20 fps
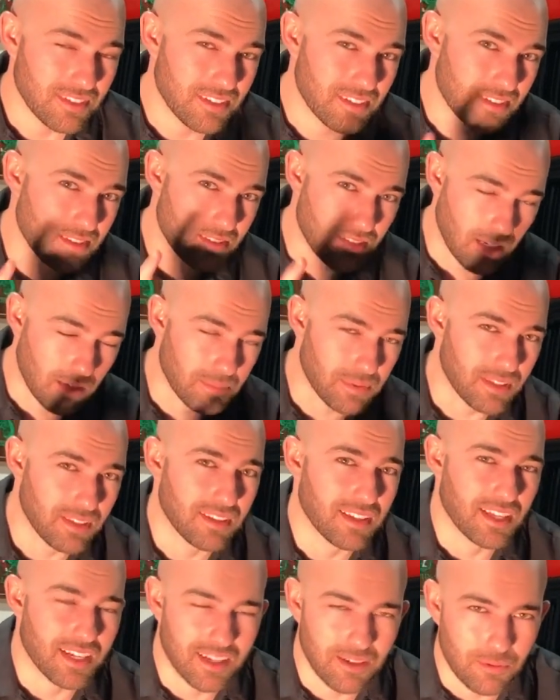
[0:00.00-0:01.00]
something
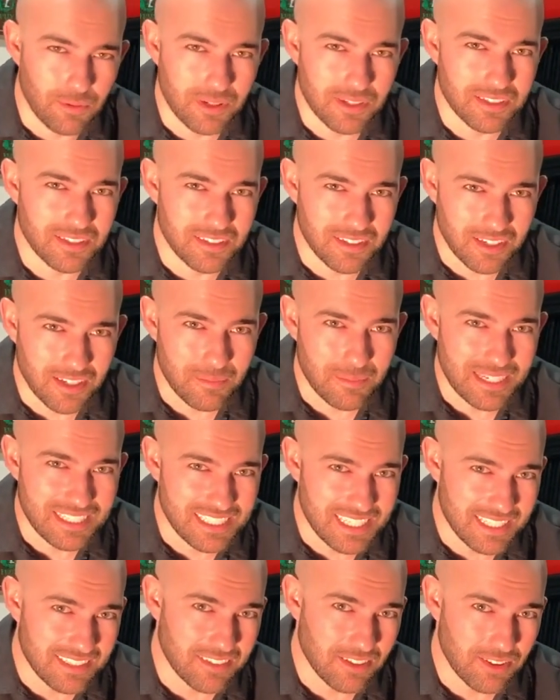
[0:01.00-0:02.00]
that I wanted on my
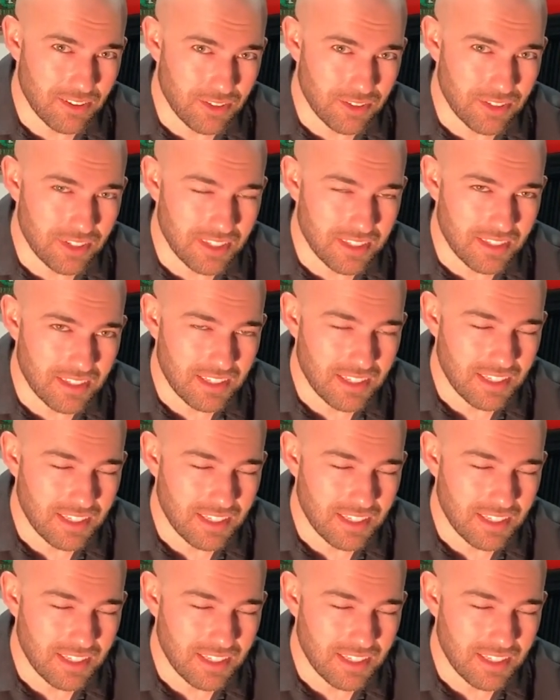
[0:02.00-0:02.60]
Dana 30.